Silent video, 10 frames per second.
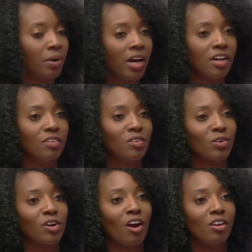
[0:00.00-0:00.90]
But
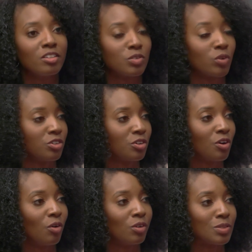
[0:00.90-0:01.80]
regardless of what your
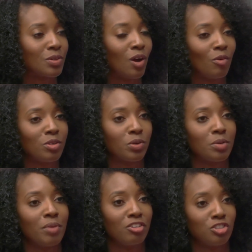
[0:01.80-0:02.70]
goal is, we always want
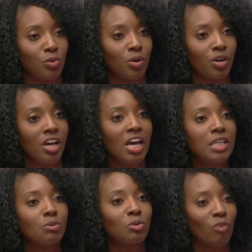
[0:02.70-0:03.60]
to make sure
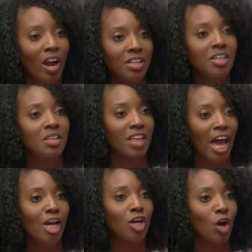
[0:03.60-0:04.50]
that we're writing
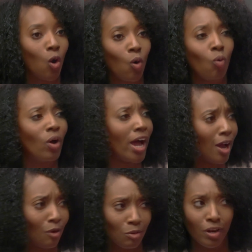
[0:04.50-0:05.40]
that goal
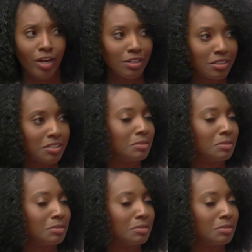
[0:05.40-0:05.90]
out, right?